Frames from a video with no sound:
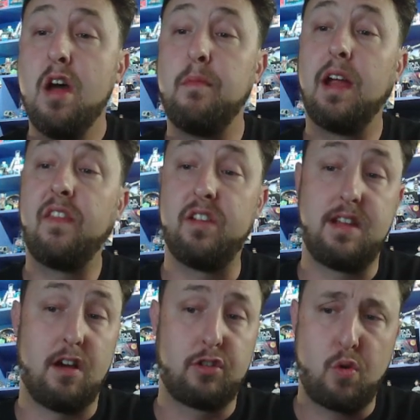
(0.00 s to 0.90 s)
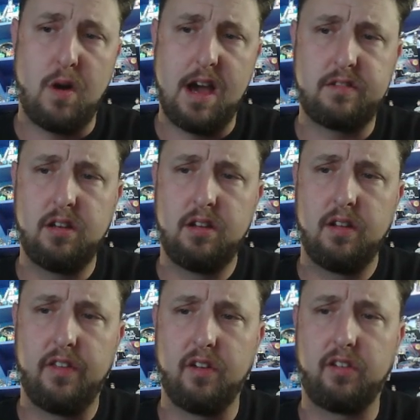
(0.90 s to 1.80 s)
But in the Delta Quadrant,
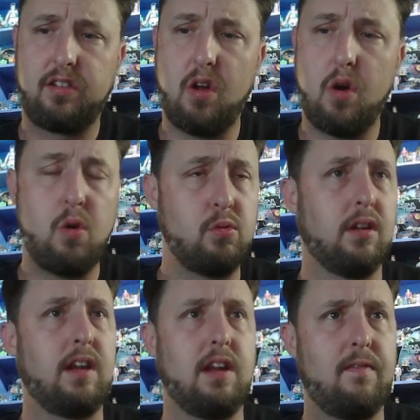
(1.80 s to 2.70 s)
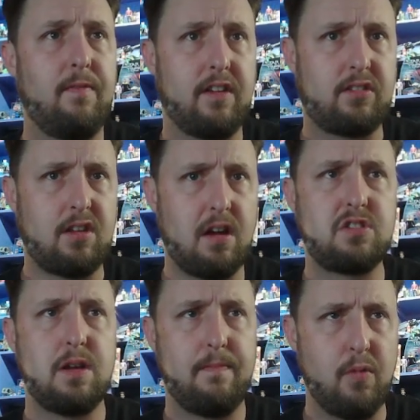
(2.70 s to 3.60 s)
there is only the
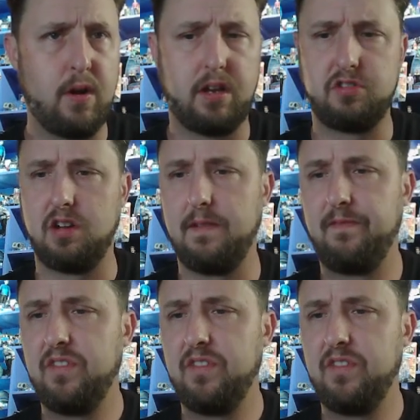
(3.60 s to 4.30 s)
starship Voyager.